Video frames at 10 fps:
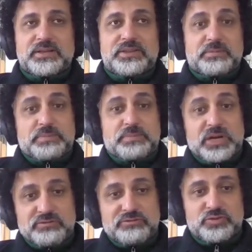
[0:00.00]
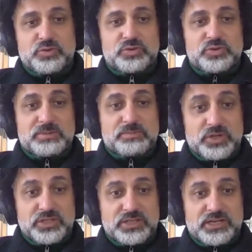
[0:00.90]
their passion to
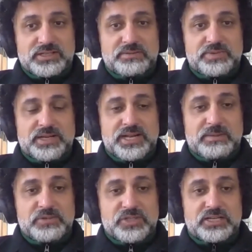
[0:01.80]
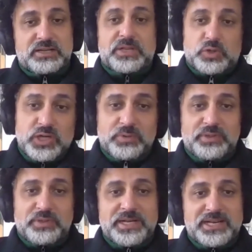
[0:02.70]
support startup and help startup, not only
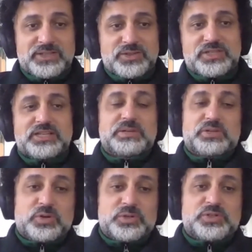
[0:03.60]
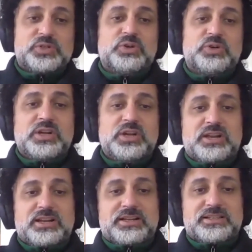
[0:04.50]
with money, as you said, but also
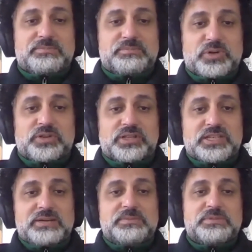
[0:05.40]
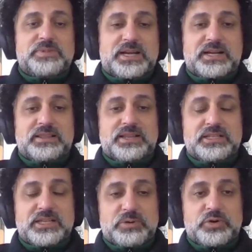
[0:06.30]
support the teams behind the
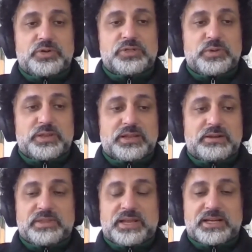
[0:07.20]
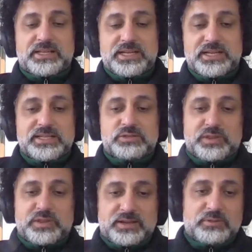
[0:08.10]
entrepreneurs with ideas,
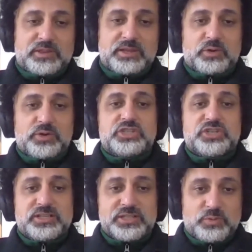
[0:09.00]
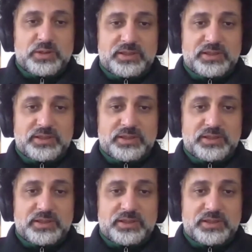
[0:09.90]
with the connections,